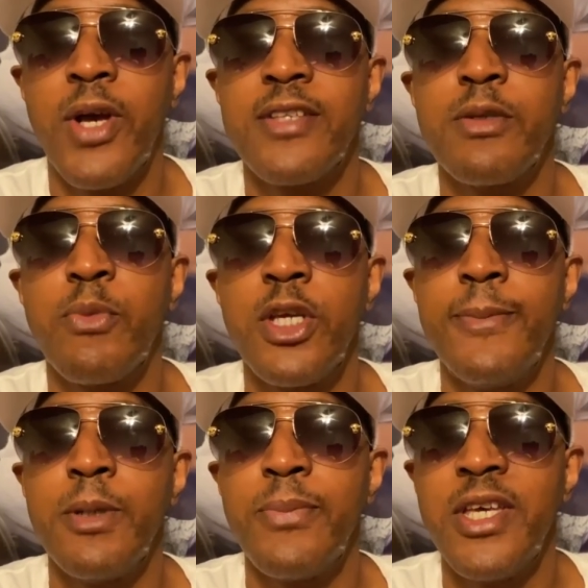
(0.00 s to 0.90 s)
We got them
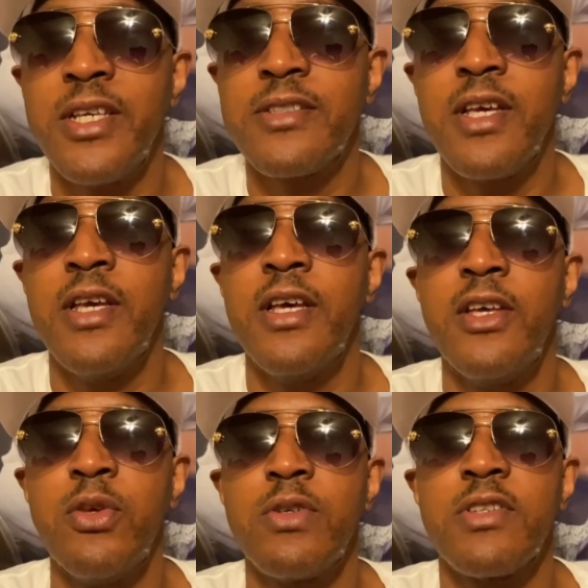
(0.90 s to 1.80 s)
premium picks,
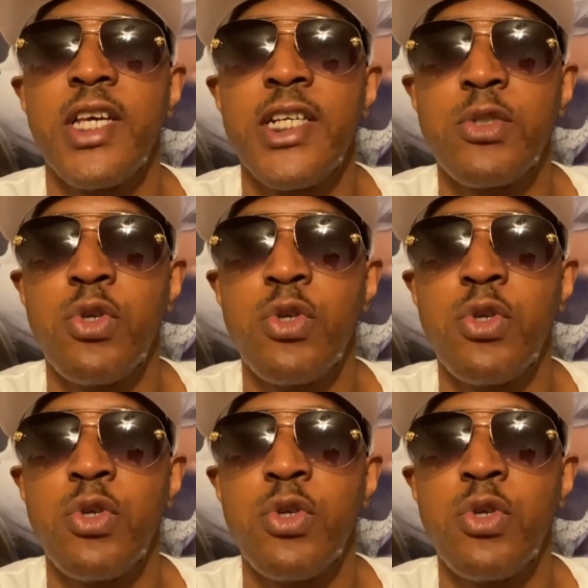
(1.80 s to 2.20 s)
and you can save